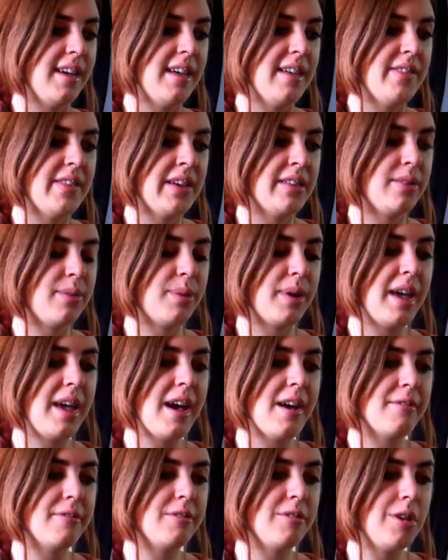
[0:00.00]
And that's why I
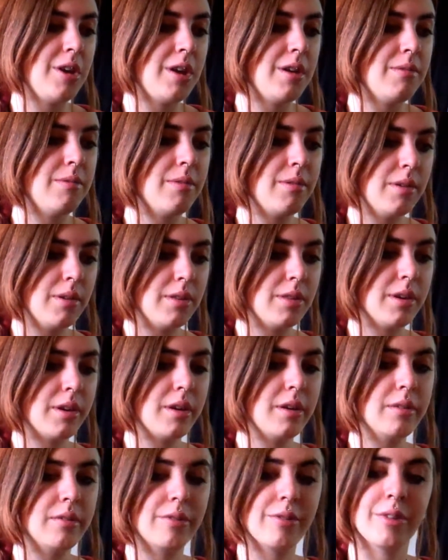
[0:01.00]
have to have the
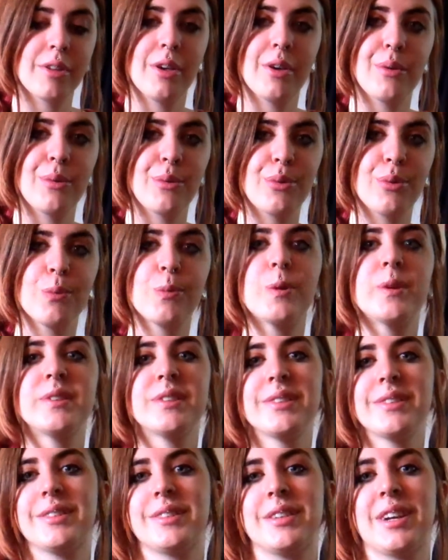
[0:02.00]
curtains closed
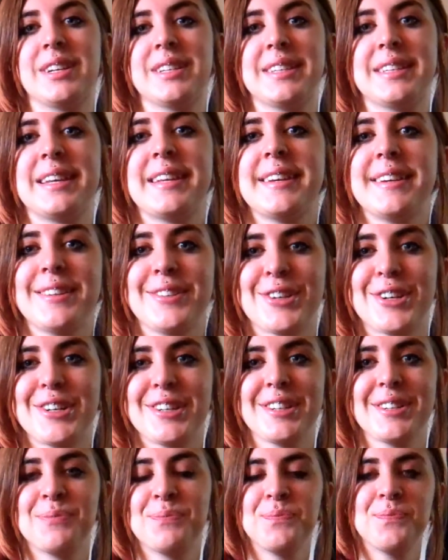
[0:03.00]
once it starts getting
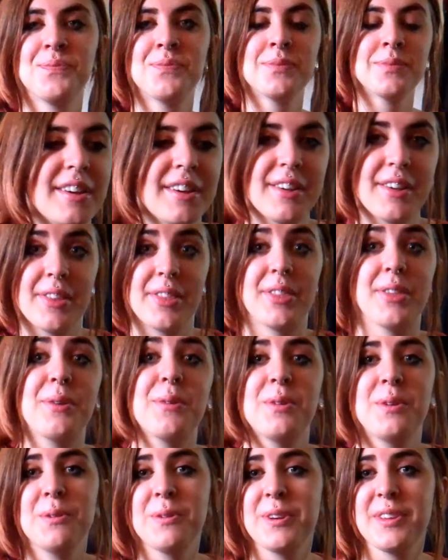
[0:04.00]
dark. The
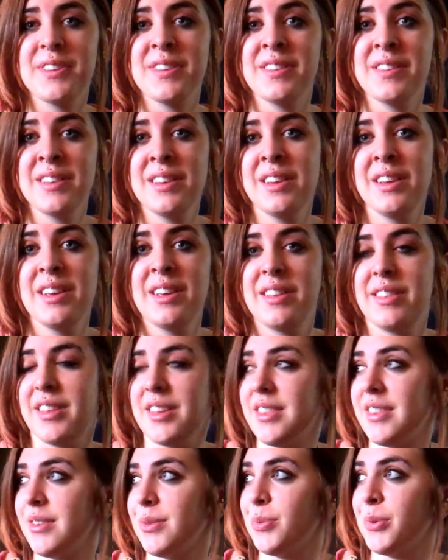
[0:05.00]
only reason
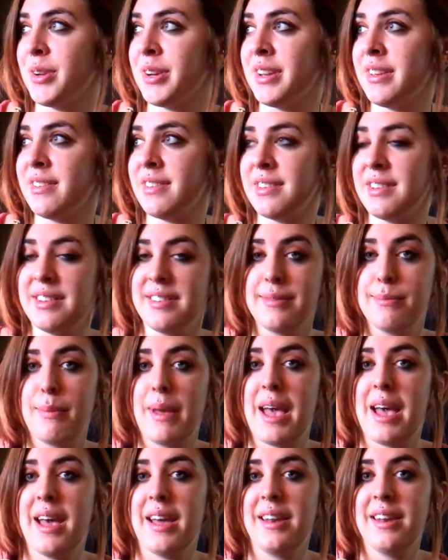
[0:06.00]
that this one isn't as
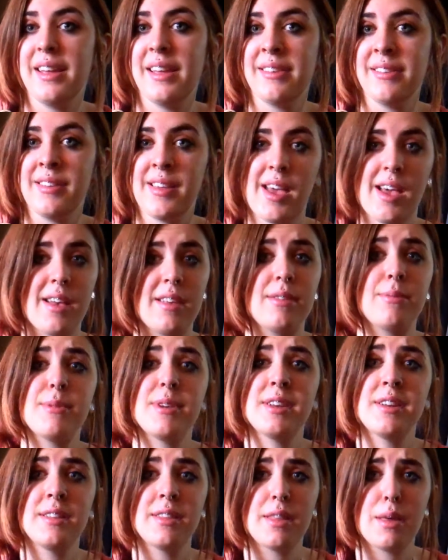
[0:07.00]
bad as it has
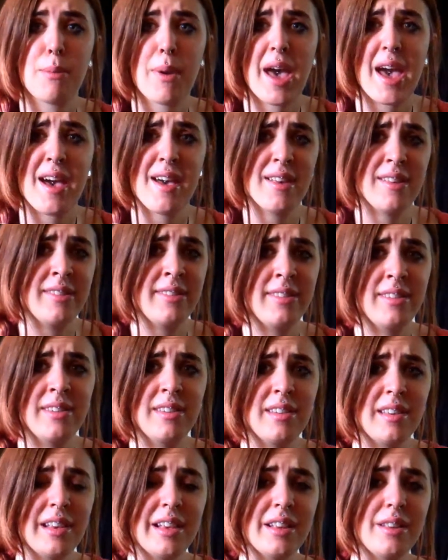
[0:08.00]
been in the past
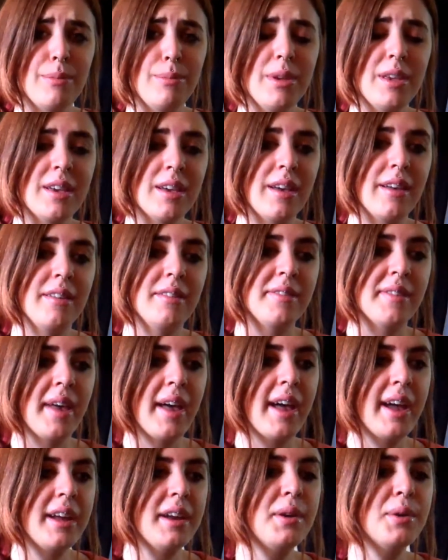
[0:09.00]
is because
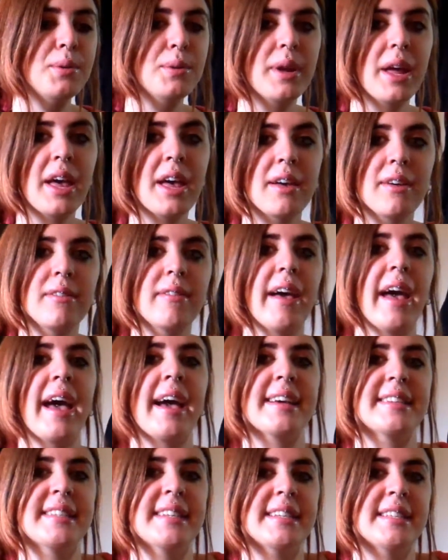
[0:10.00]
I don't have
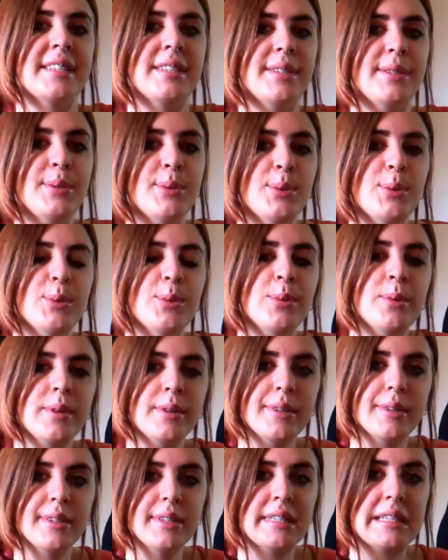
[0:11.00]
access to
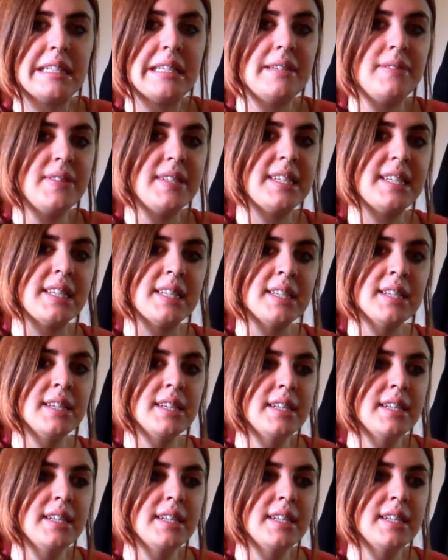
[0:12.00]
TV,